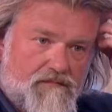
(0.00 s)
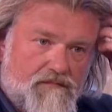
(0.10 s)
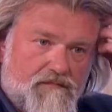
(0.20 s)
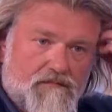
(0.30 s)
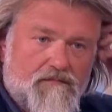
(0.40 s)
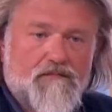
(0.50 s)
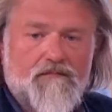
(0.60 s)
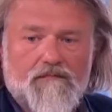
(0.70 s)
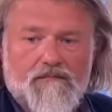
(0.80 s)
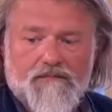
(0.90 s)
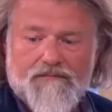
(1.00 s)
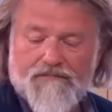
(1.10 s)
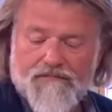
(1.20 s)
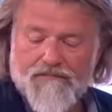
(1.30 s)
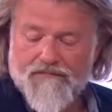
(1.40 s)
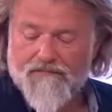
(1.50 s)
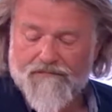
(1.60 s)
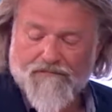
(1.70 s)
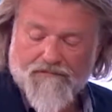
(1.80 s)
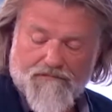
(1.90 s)

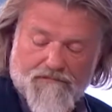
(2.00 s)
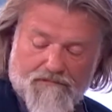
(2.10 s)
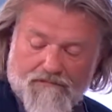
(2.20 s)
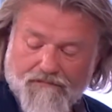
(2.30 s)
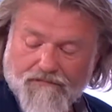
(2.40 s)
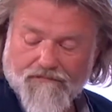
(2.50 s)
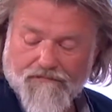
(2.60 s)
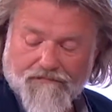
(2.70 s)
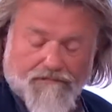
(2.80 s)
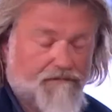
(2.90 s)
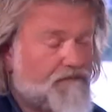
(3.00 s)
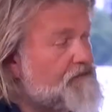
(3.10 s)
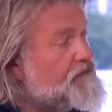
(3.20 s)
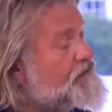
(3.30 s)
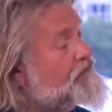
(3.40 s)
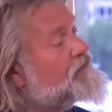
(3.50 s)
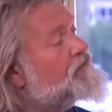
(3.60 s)
[no speech]